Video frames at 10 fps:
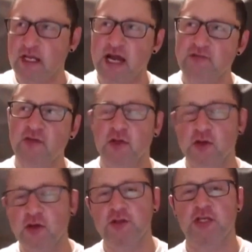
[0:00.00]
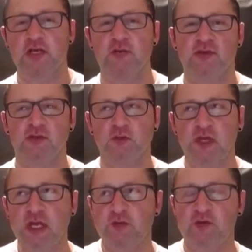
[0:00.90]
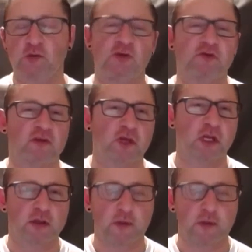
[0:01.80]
I feel a good gym should be up to 150.